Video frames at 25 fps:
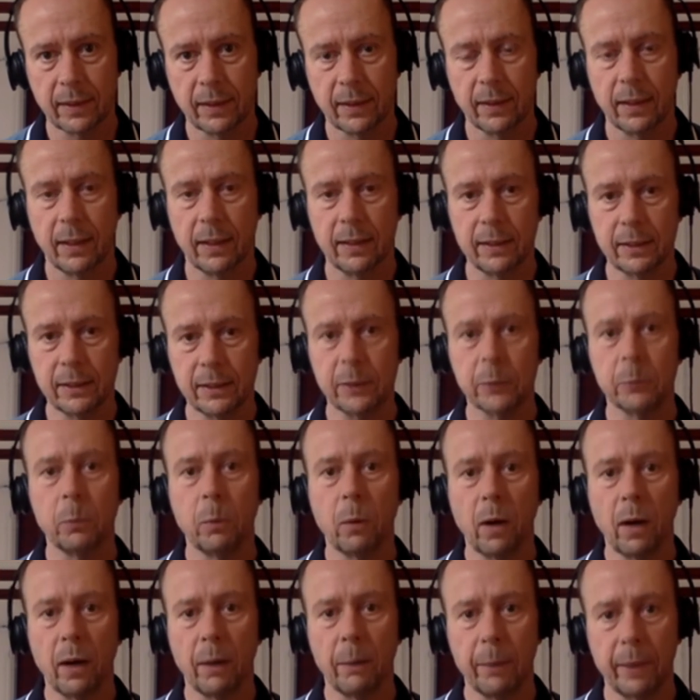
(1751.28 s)
And this is
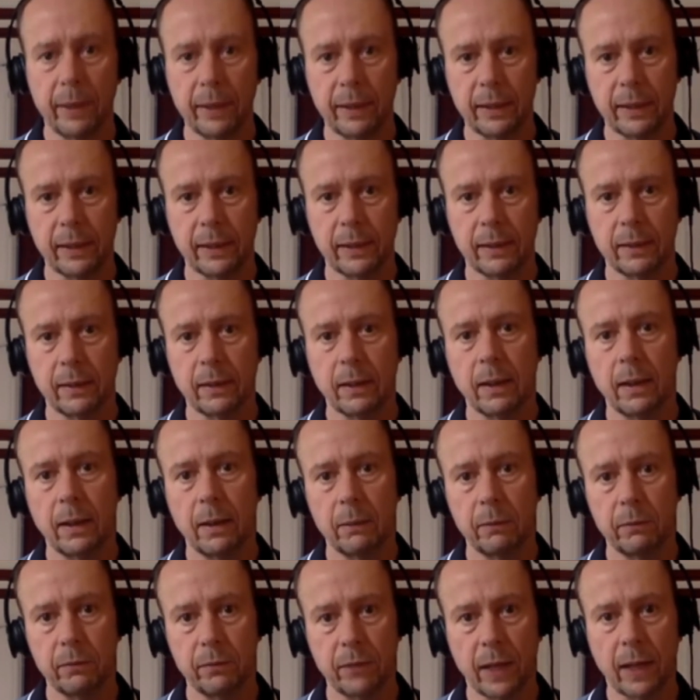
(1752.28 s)
why making
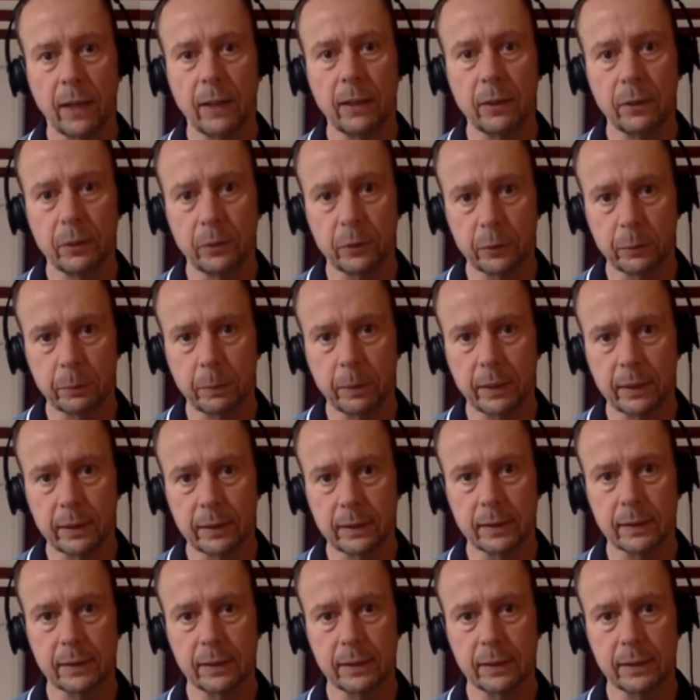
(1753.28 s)
values-based